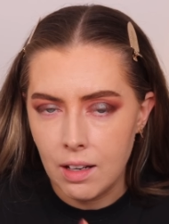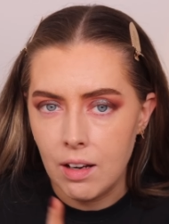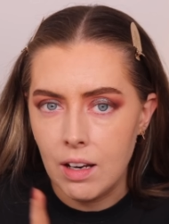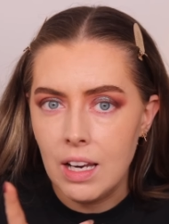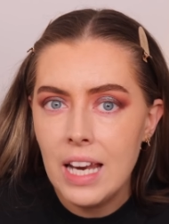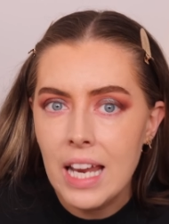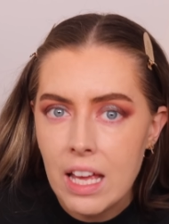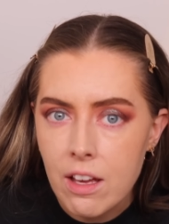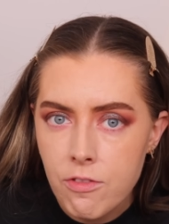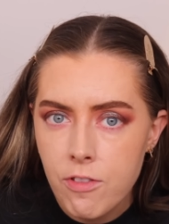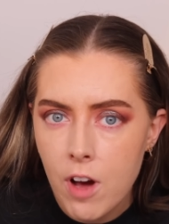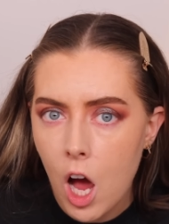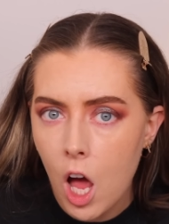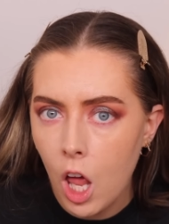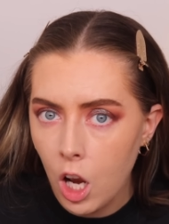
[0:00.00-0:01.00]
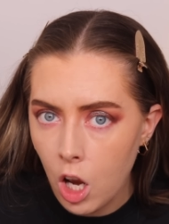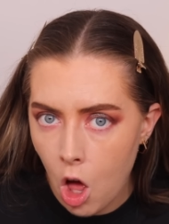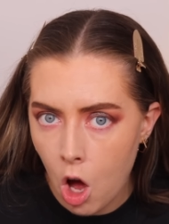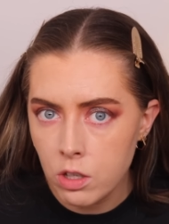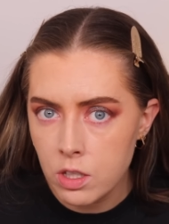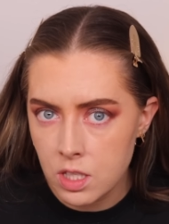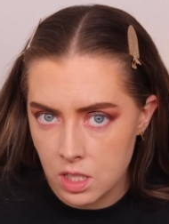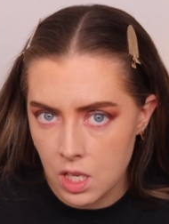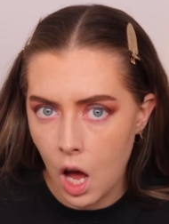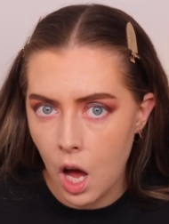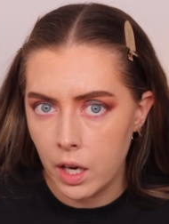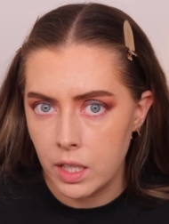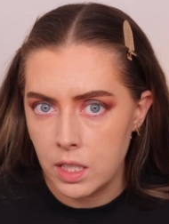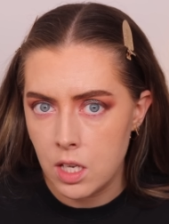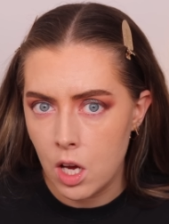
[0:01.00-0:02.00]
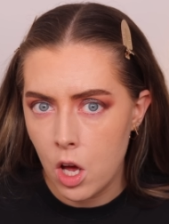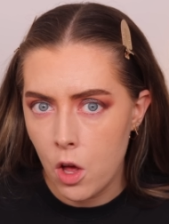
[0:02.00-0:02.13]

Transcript: live alongside